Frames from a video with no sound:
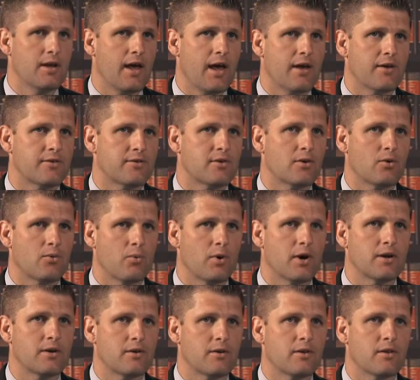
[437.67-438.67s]
as to
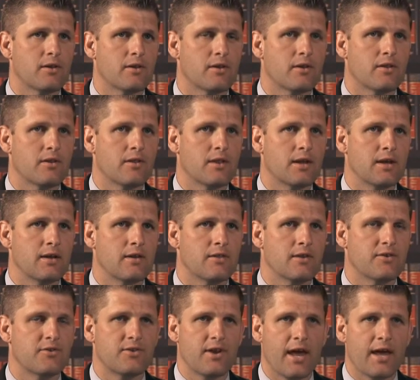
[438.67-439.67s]
what
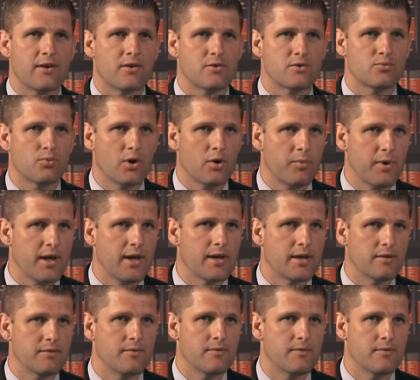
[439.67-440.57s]
the standards will be.